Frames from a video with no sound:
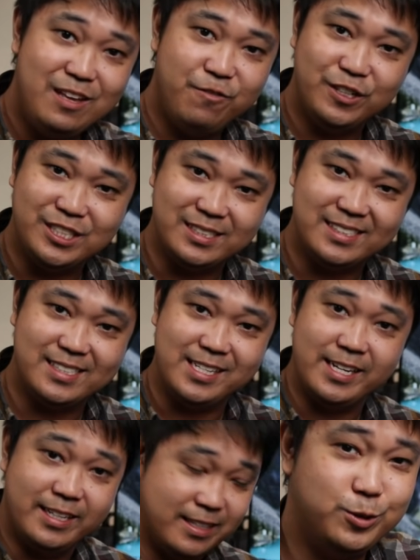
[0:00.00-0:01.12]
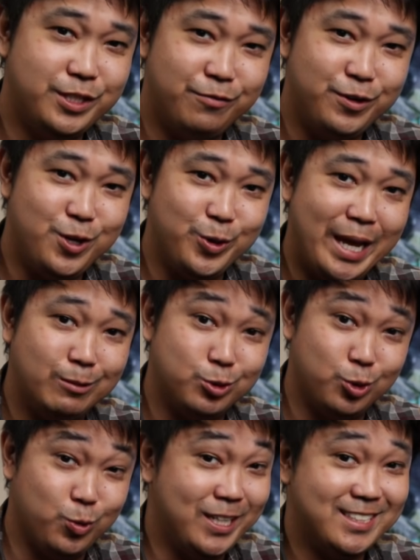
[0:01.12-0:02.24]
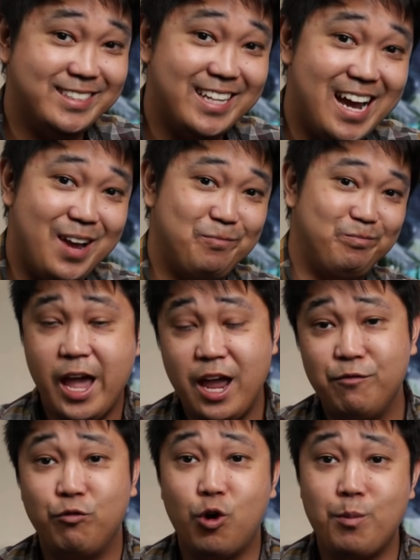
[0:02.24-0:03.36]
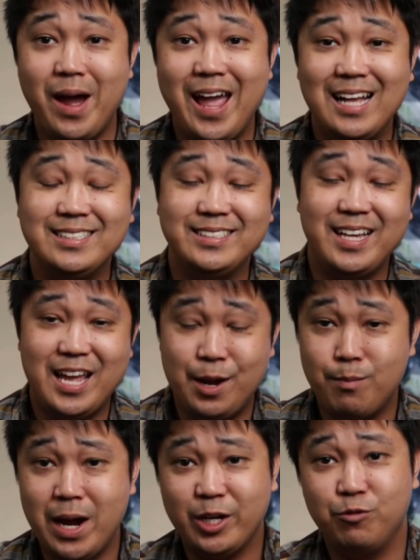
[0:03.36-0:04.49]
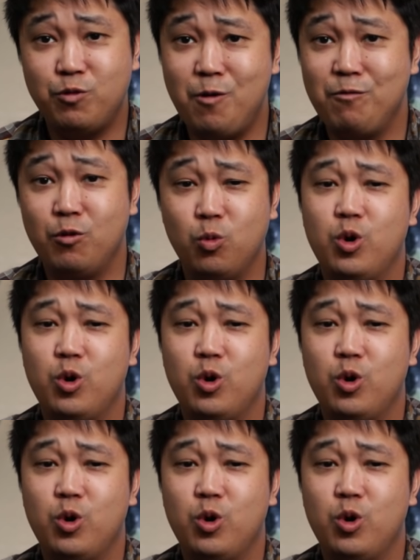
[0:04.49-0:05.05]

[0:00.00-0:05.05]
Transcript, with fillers: efficiency. Who said video games were a waste of time? And for my headset and microphone for